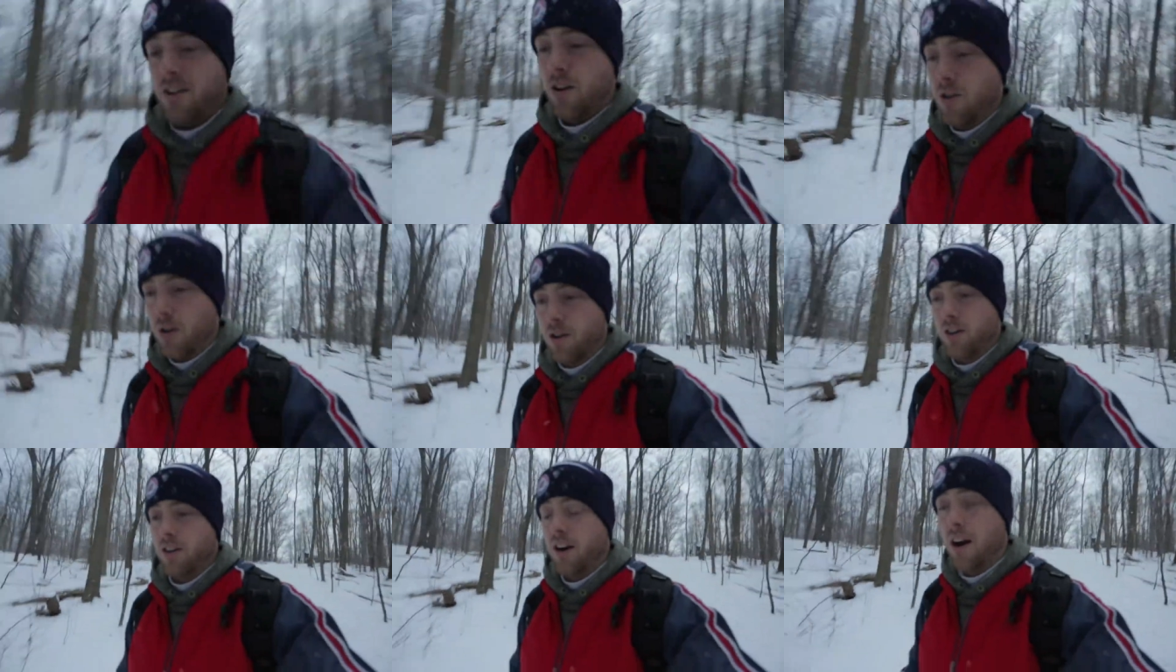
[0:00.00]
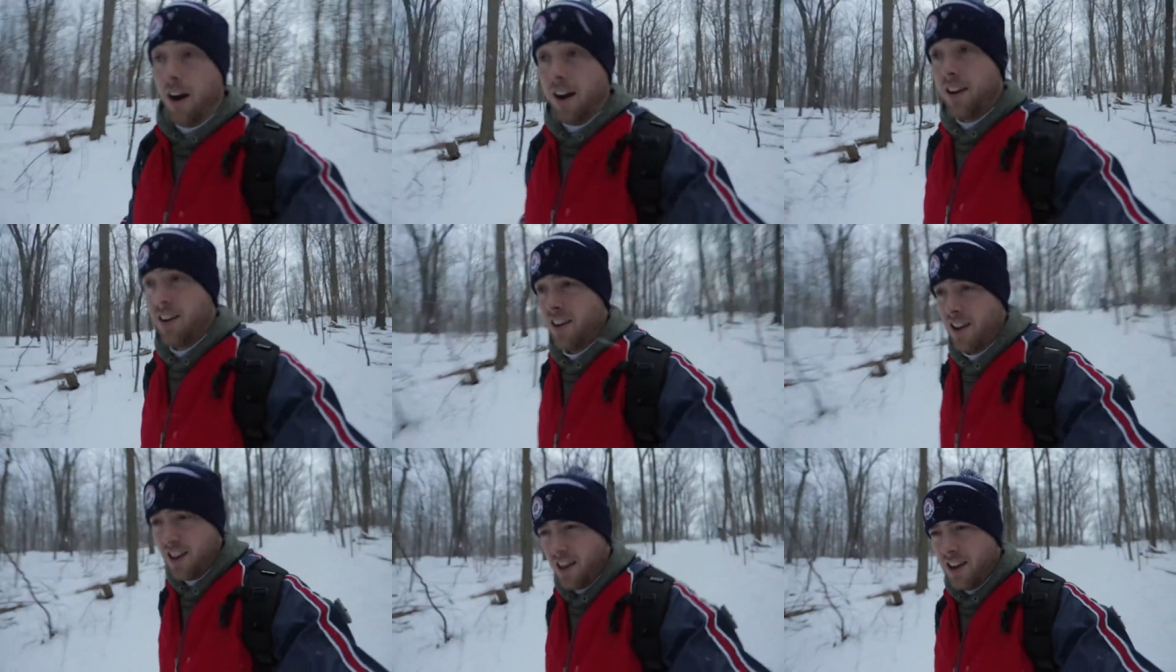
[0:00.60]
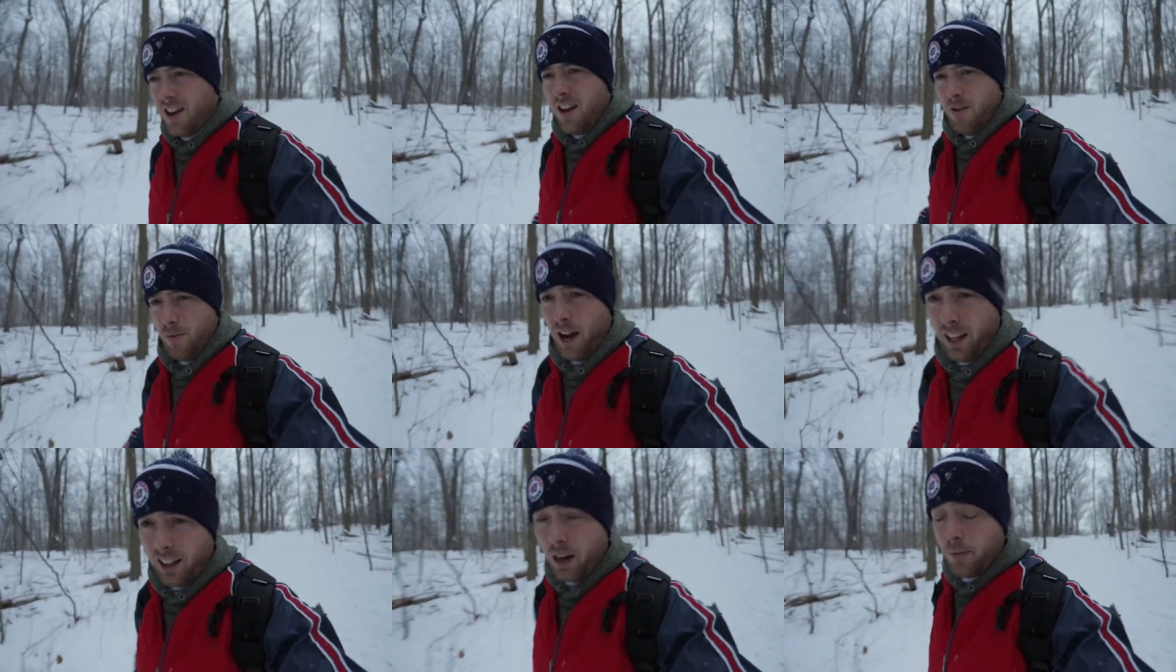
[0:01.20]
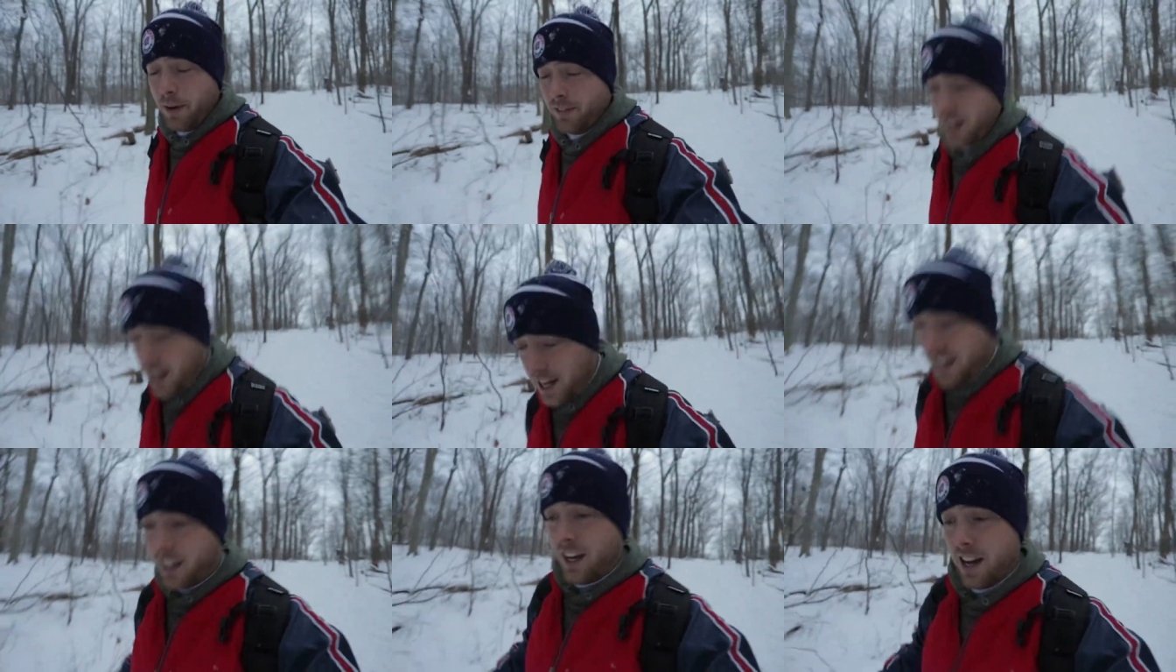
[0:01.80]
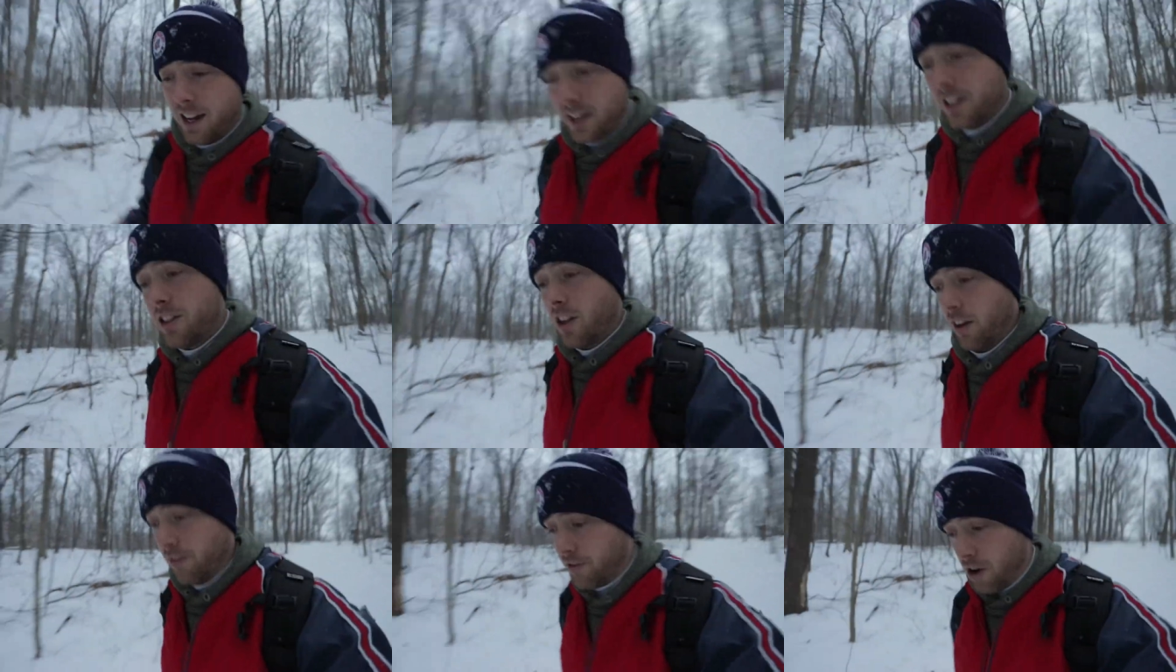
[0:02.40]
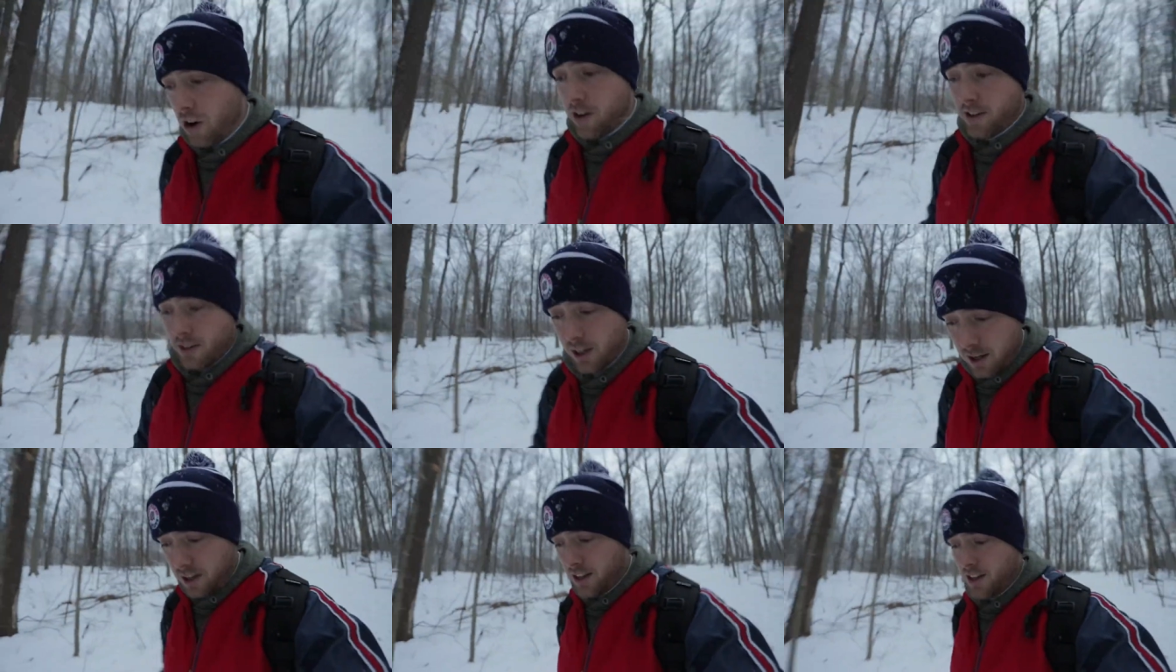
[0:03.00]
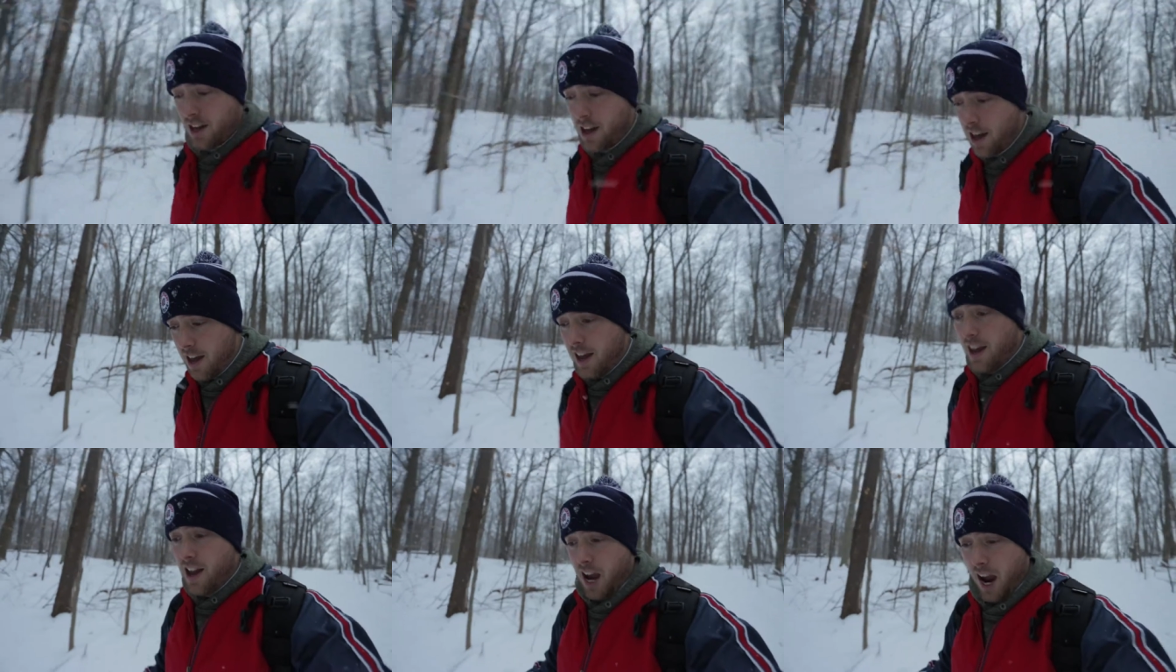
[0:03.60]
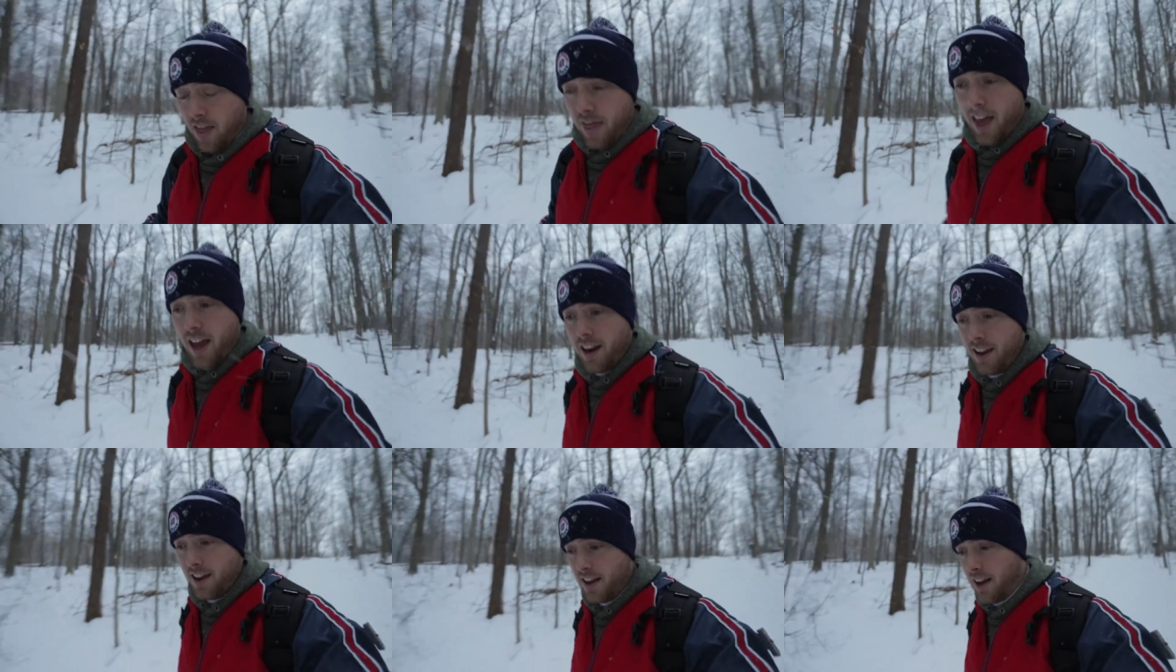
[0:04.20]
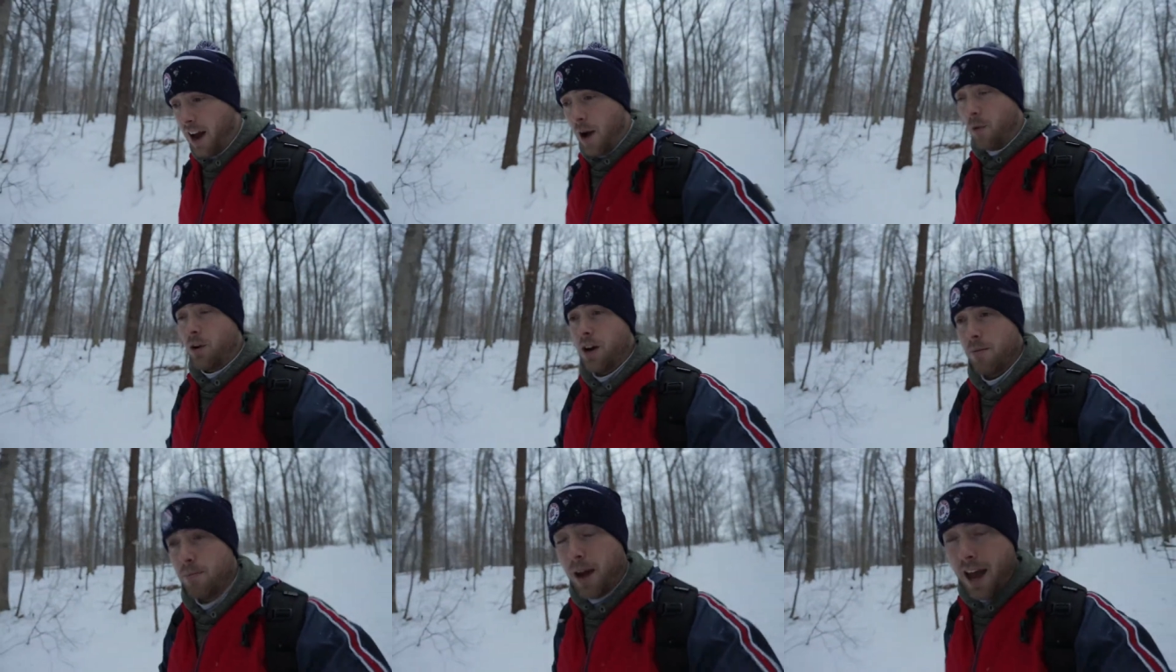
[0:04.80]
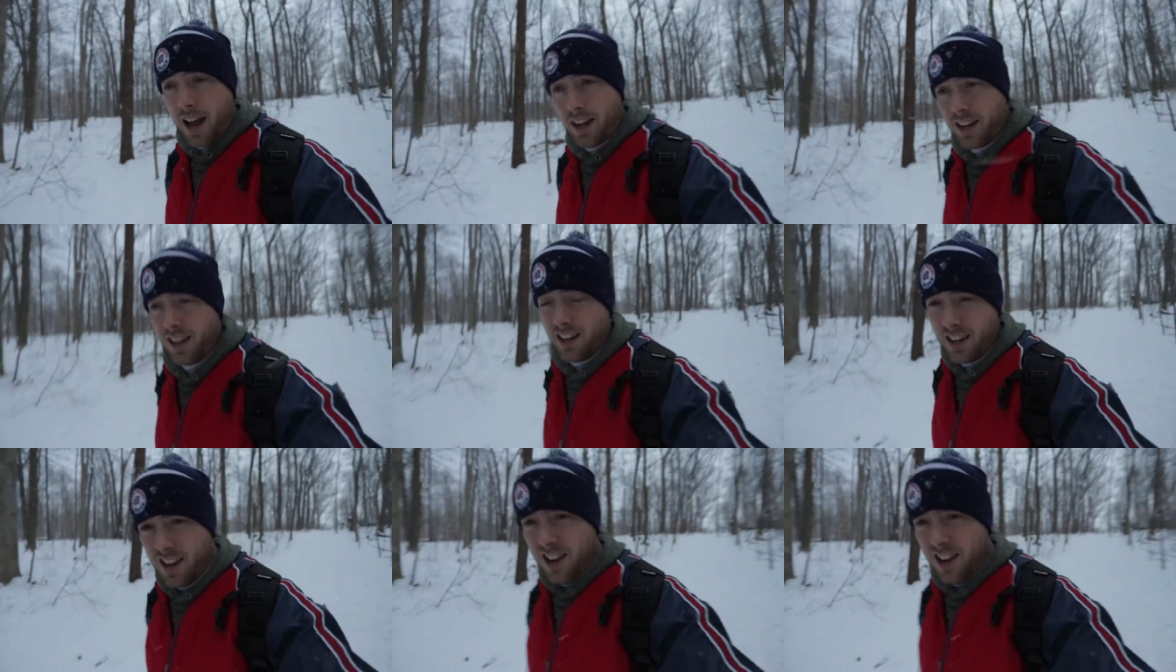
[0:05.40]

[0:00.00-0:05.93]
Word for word: Oh, all right, we got a little bit of a hike to the falls and then I will come back.